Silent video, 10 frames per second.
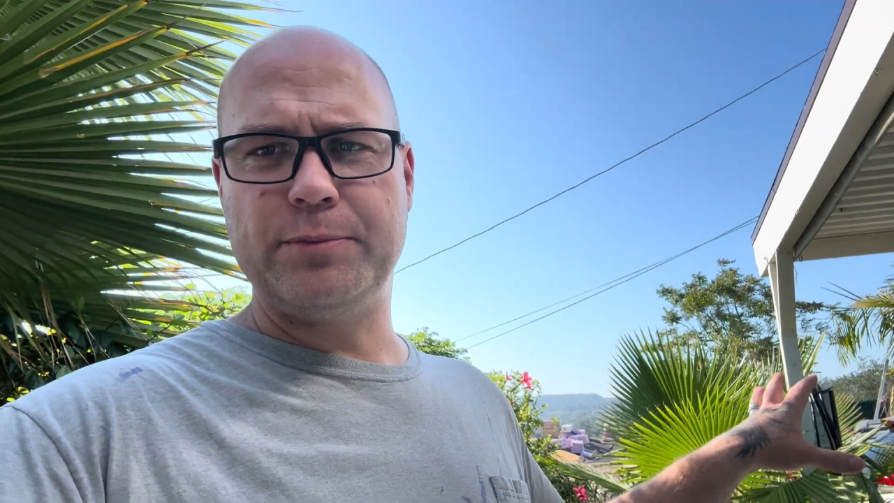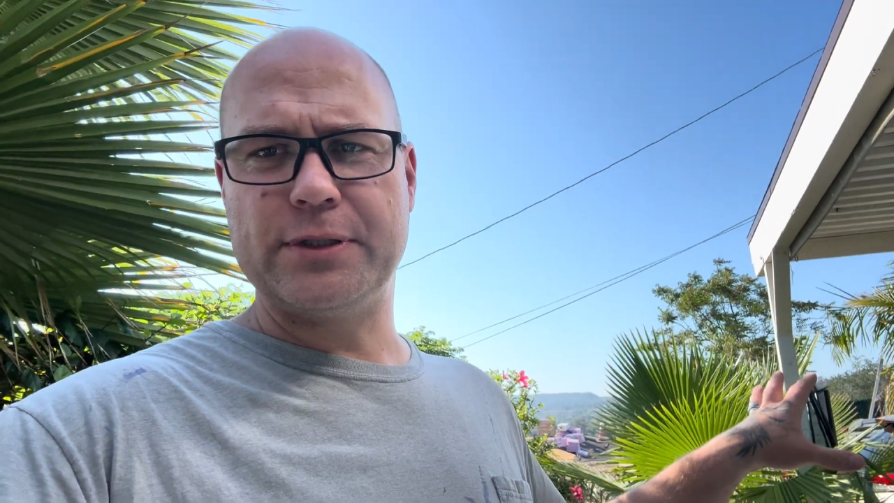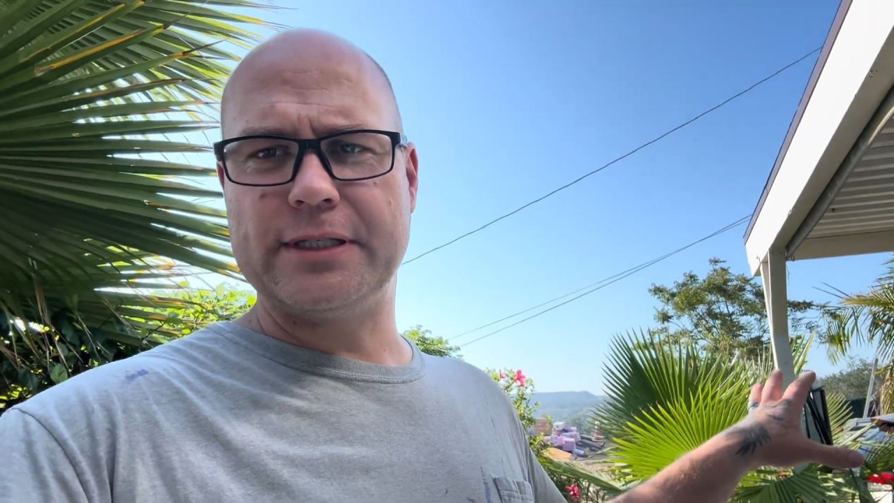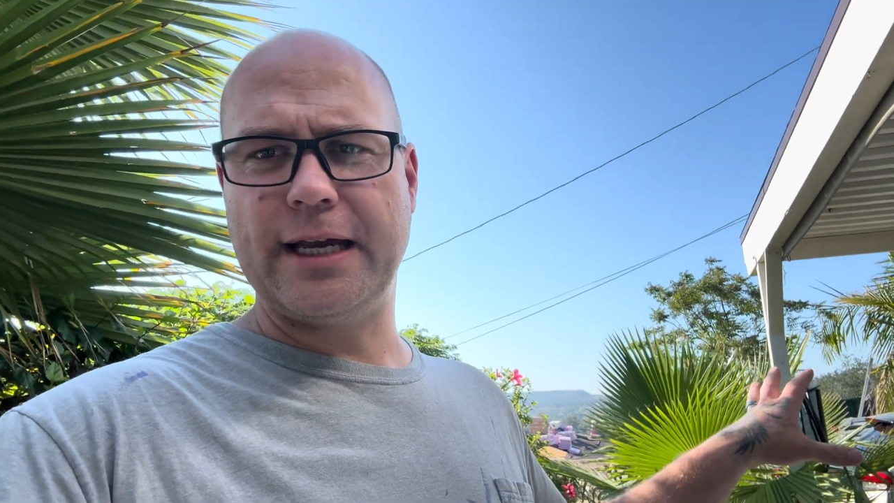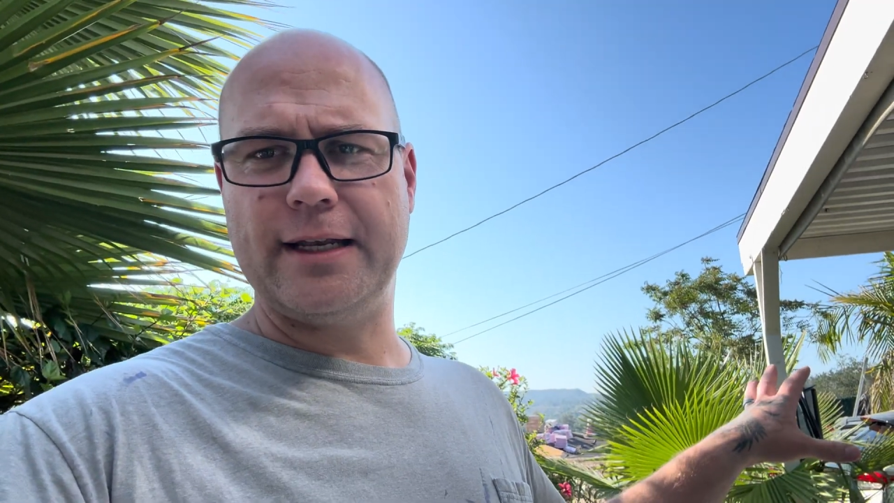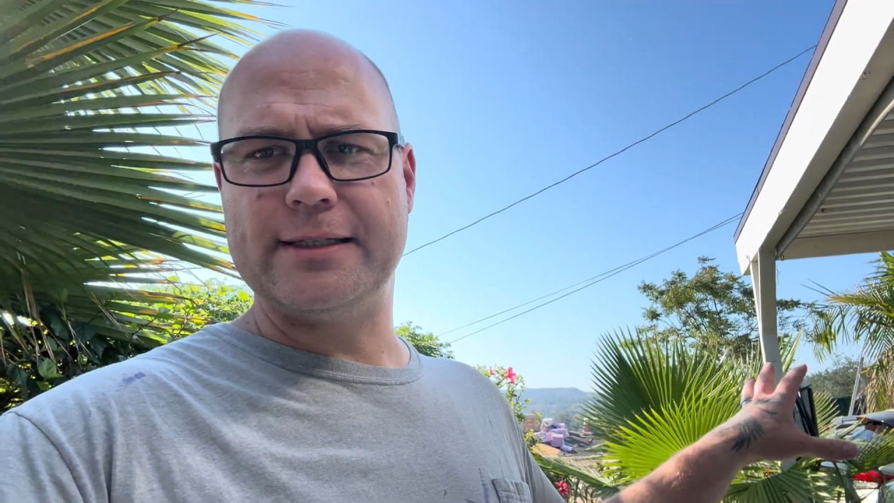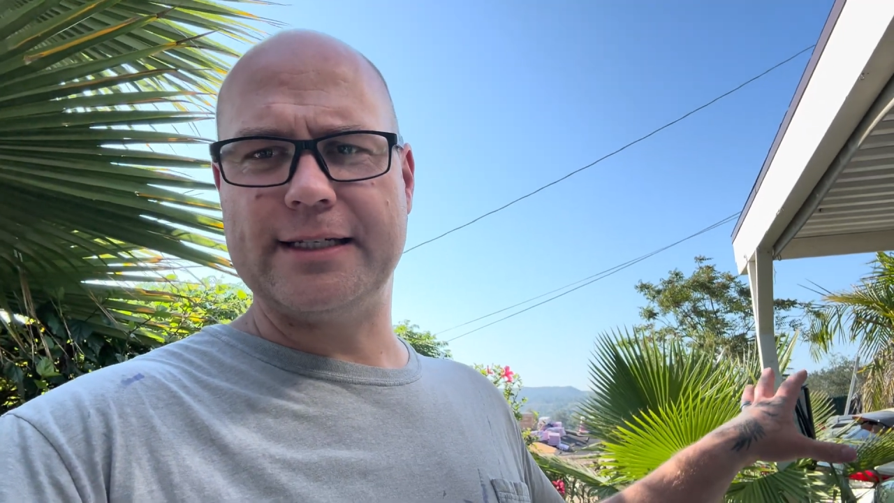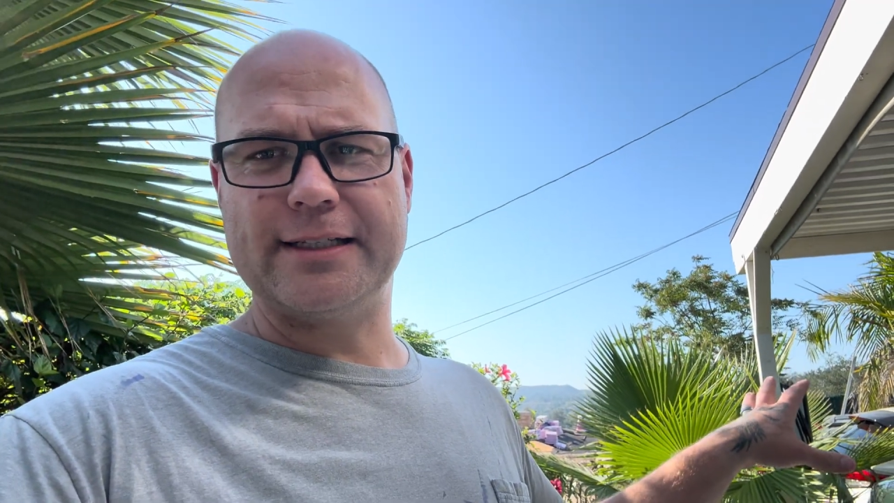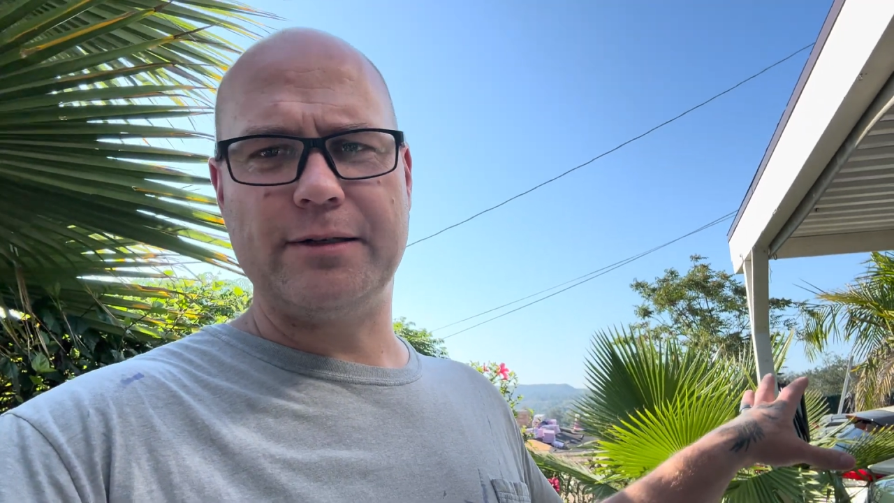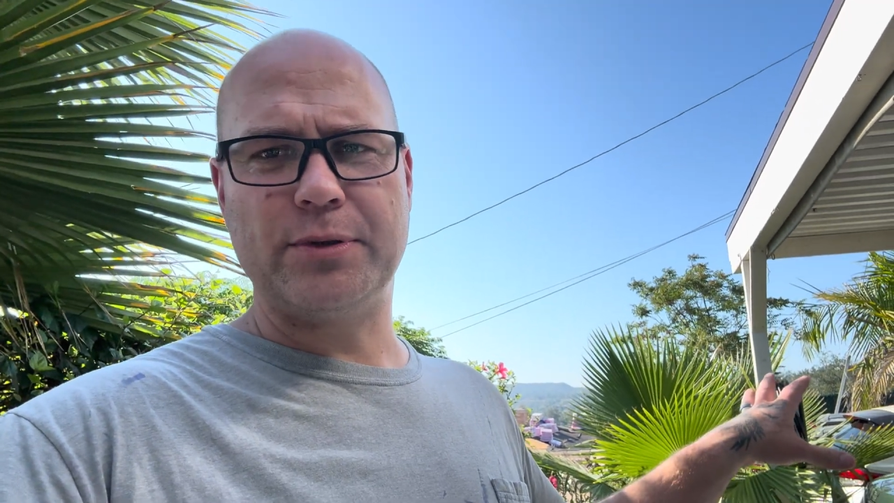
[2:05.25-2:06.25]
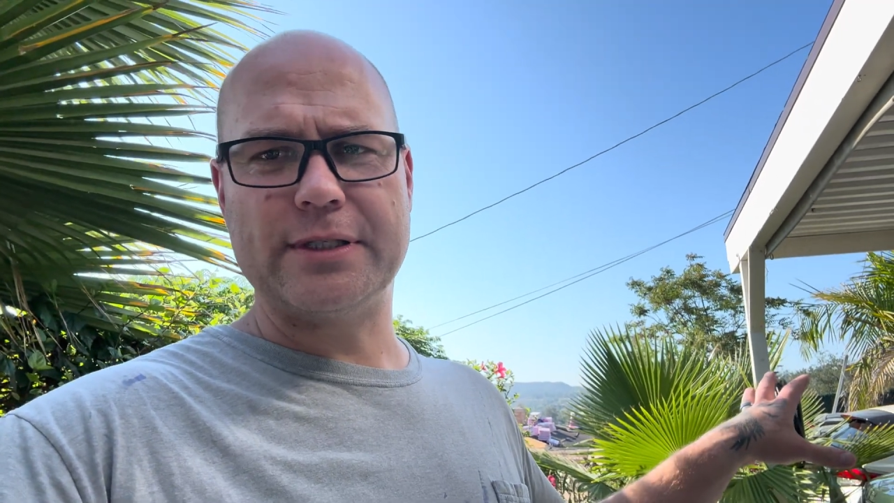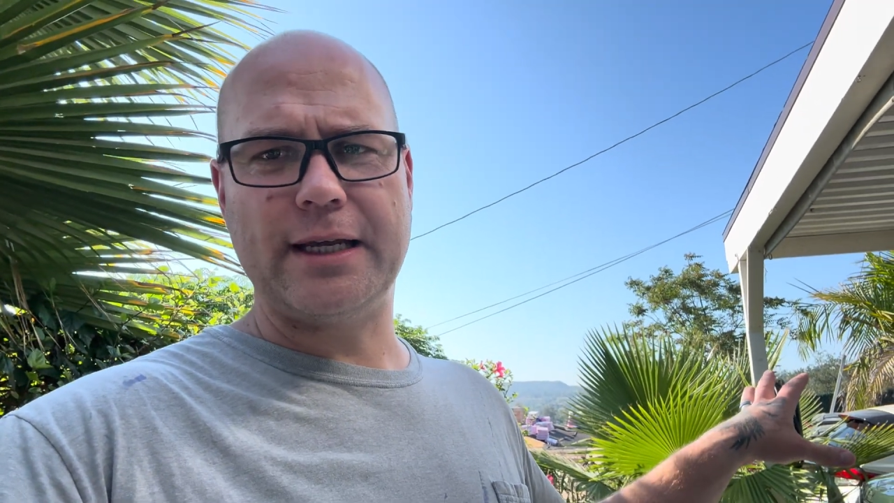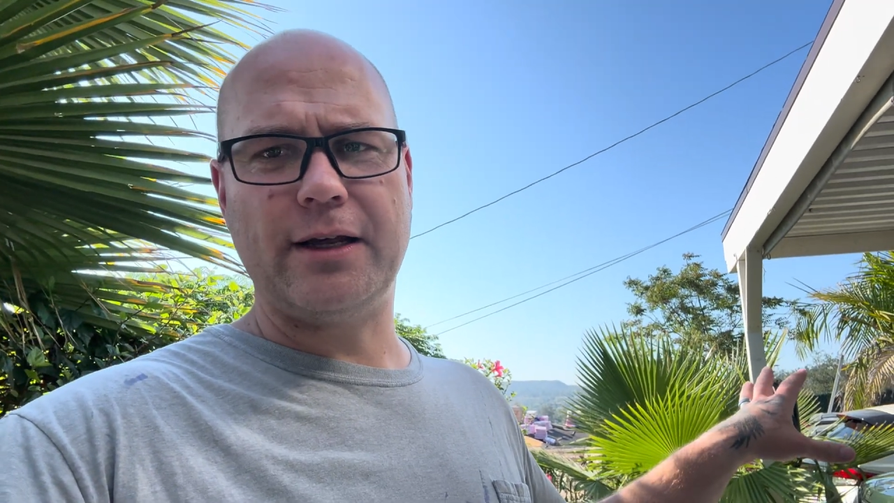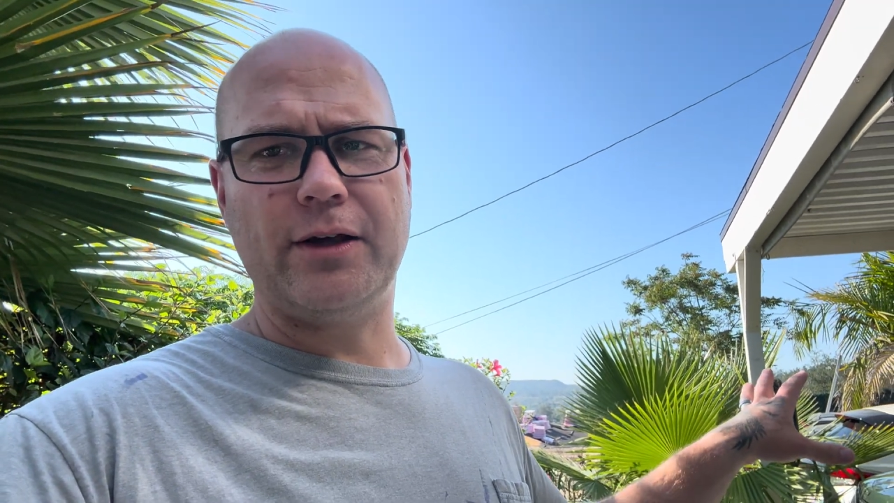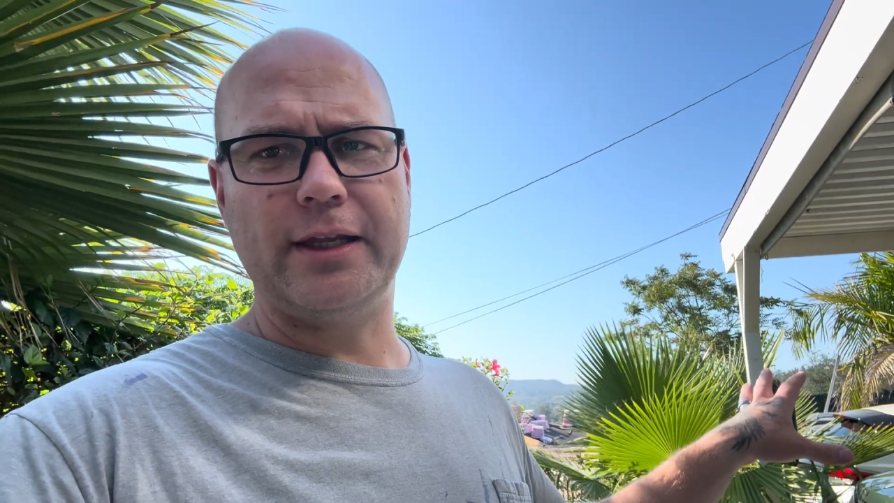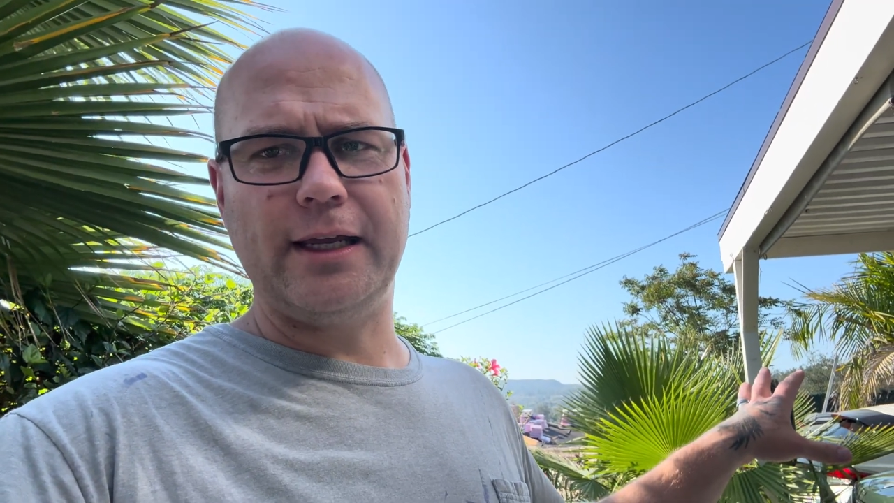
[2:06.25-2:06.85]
60% on